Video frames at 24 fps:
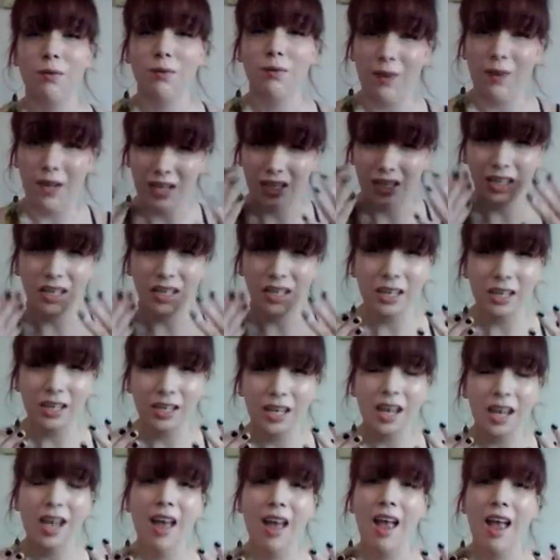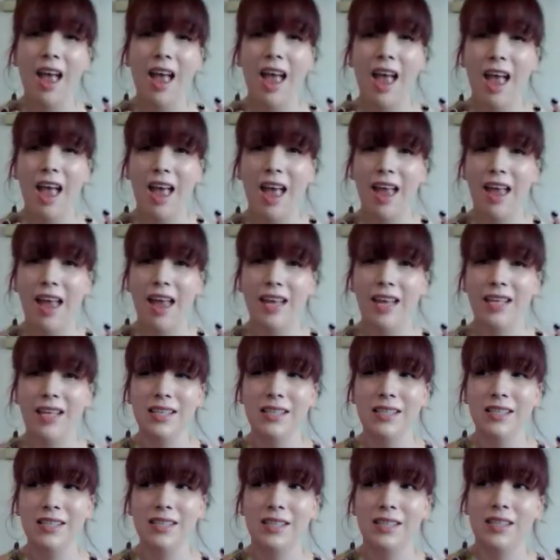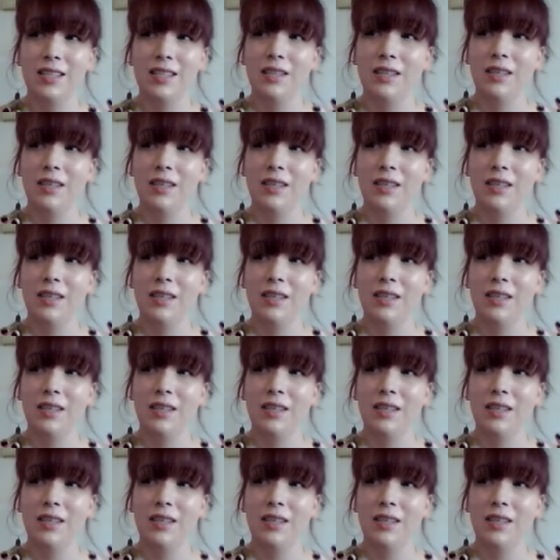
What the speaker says: fading and